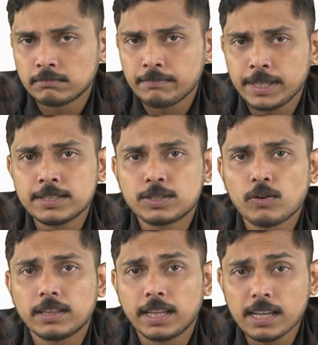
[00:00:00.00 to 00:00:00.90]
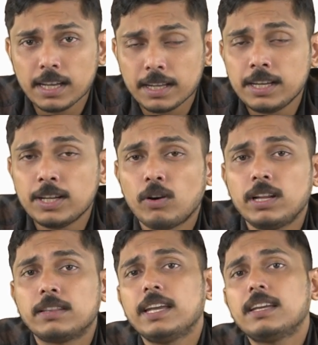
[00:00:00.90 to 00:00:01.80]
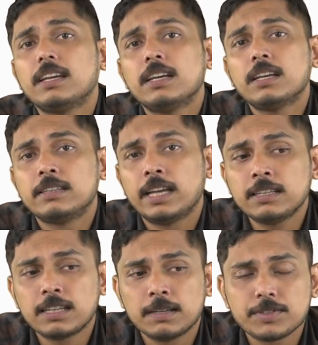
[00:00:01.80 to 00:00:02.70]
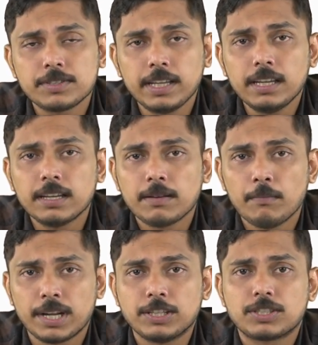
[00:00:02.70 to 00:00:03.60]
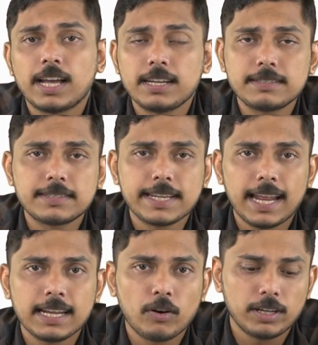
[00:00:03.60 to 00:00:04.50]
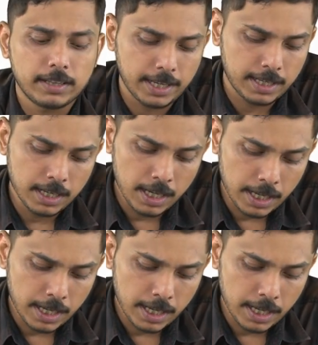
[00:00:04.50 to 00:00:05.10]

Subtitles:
Mesolithic, Neolithic, then comes the bridge, that is Chalcolithic.